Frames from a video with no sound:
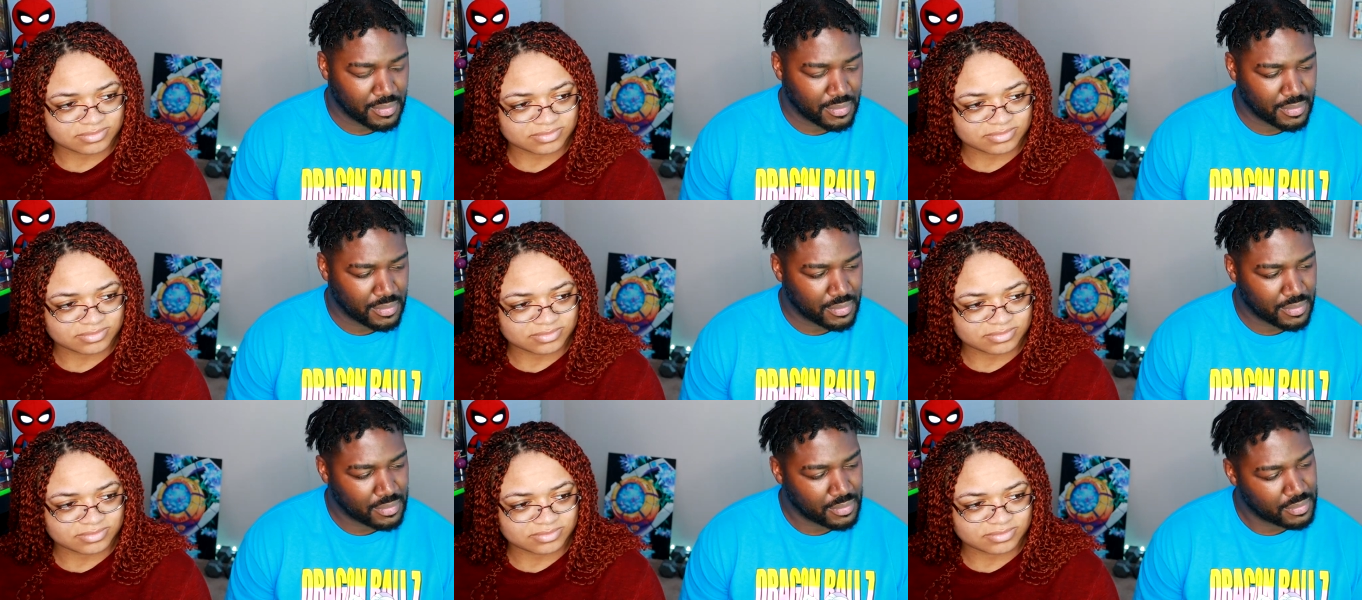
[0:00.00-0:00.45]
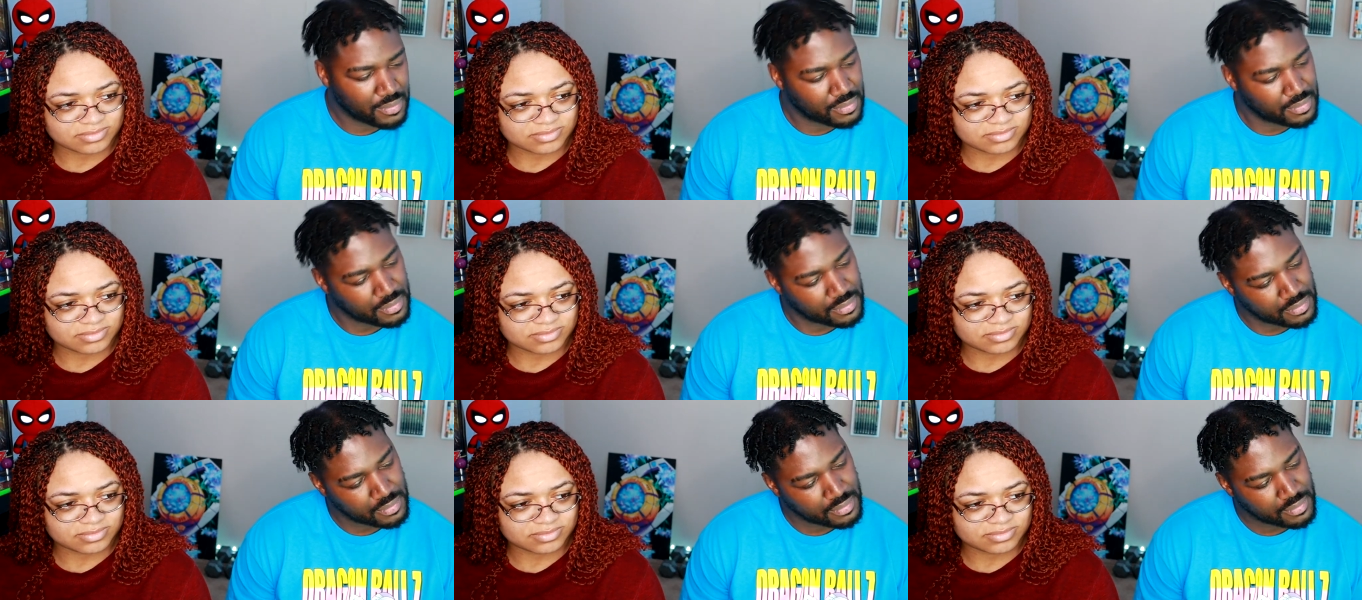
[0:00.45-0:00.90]

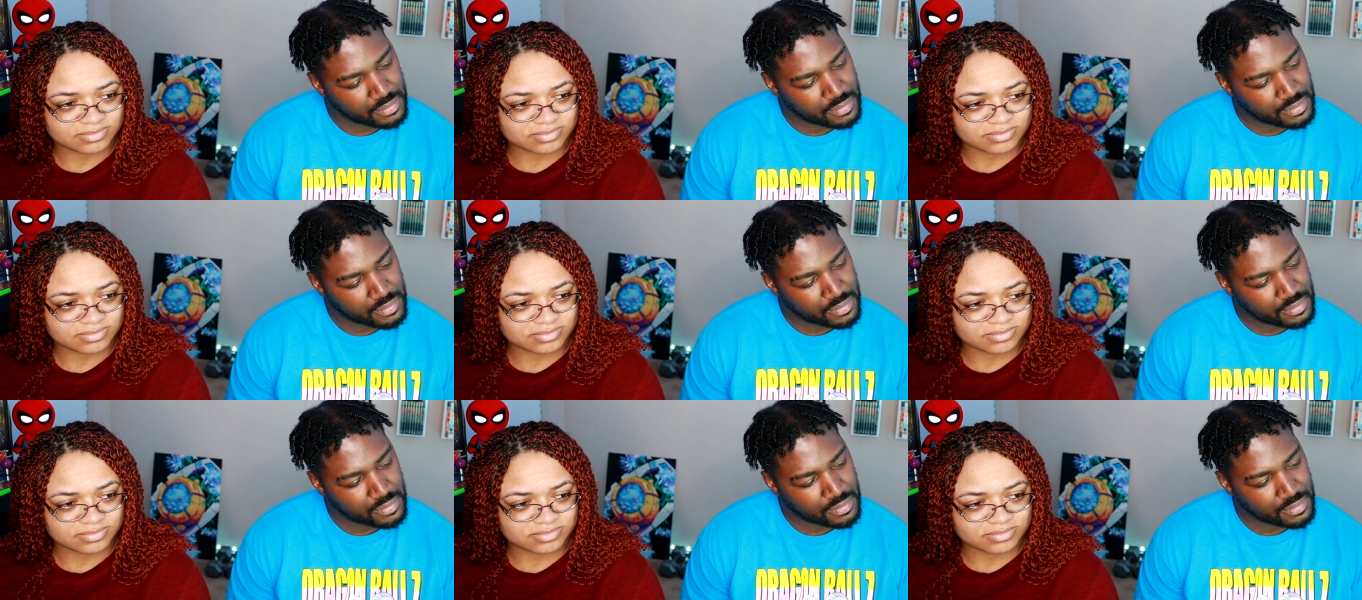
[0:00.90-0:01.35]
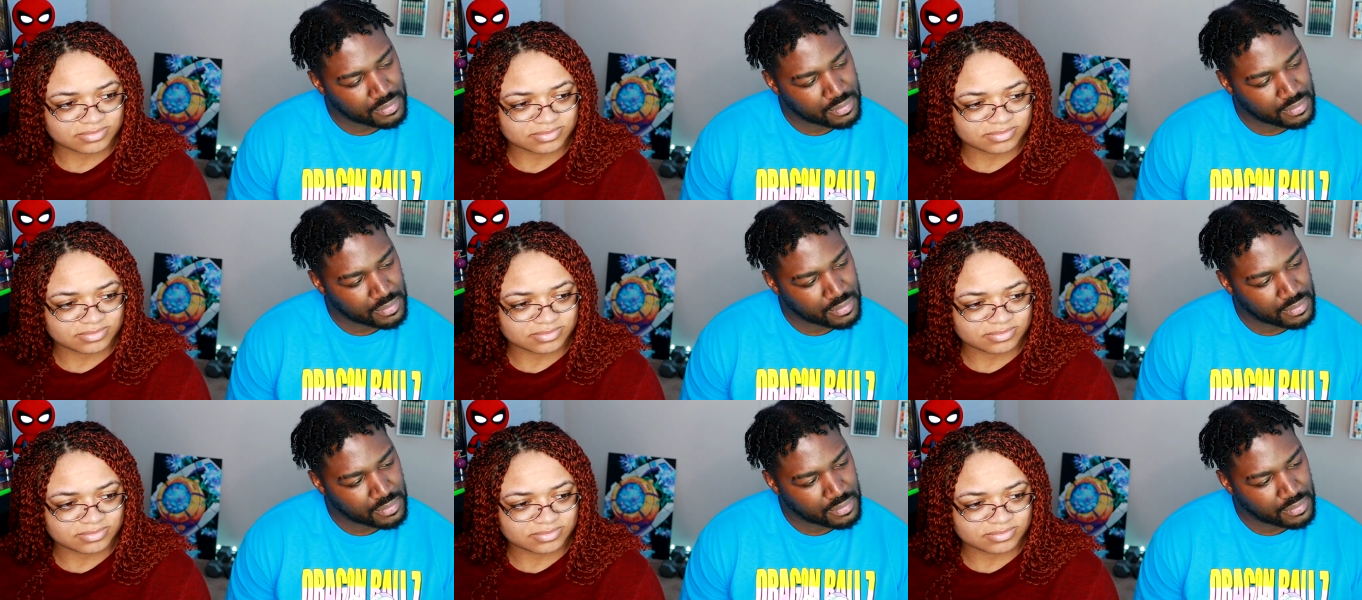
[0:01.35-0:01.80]

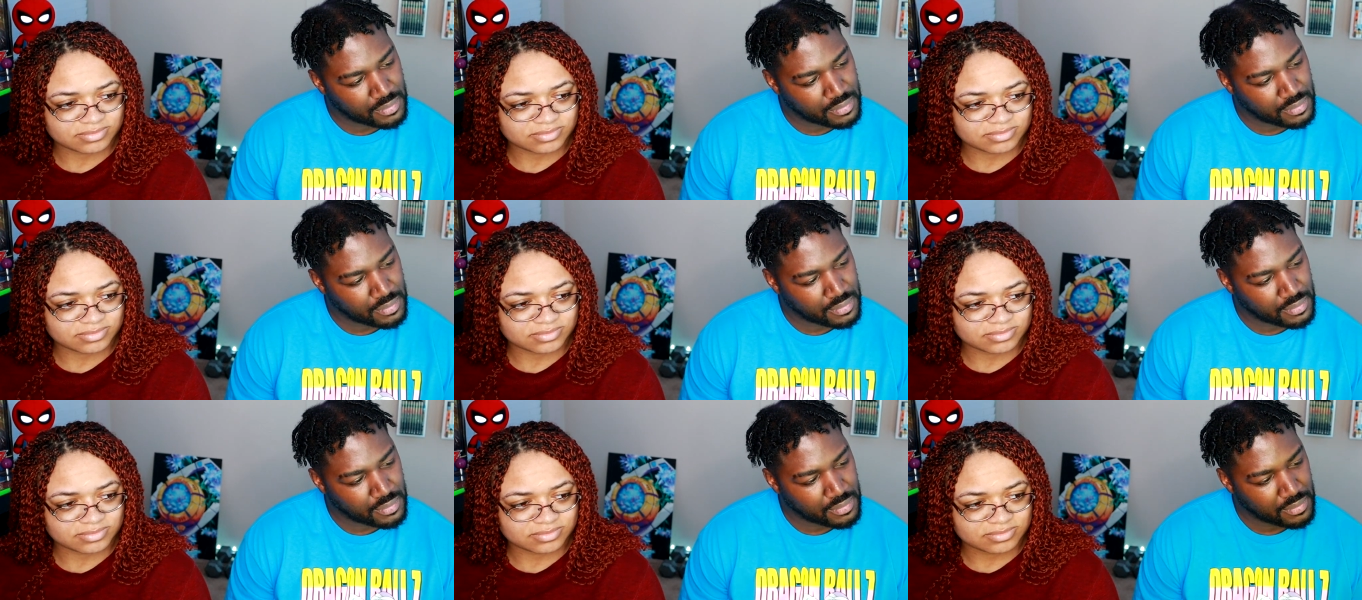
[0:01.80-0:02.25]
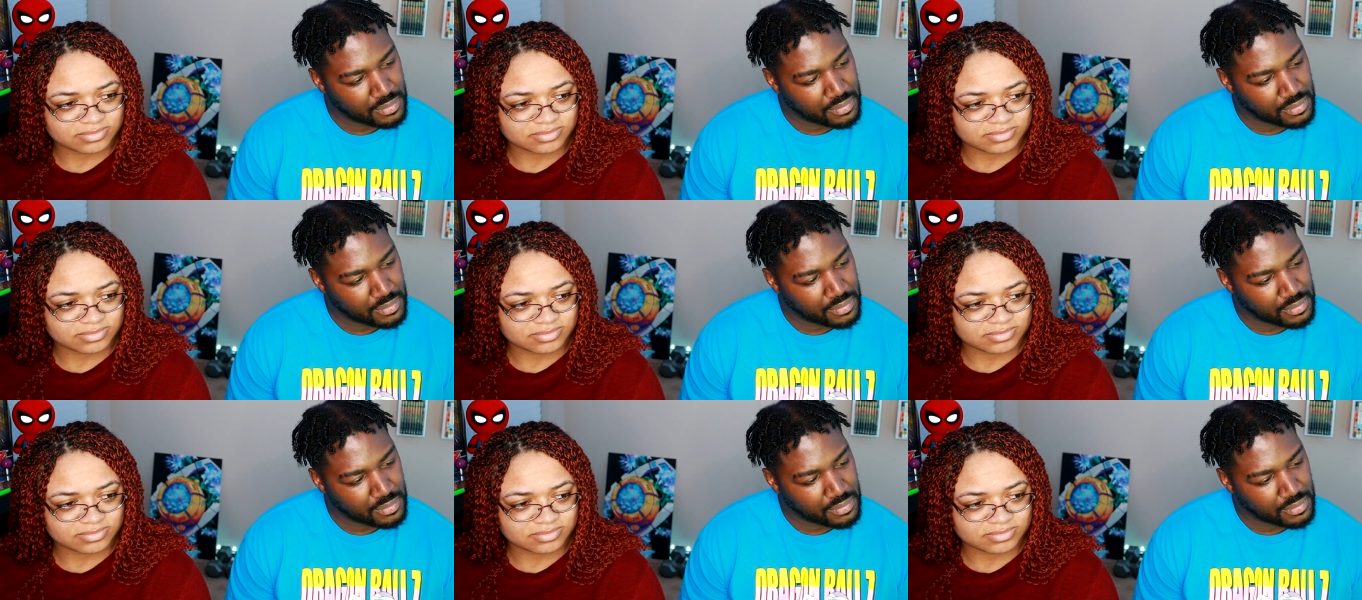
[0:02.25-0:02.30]
Nothing is said.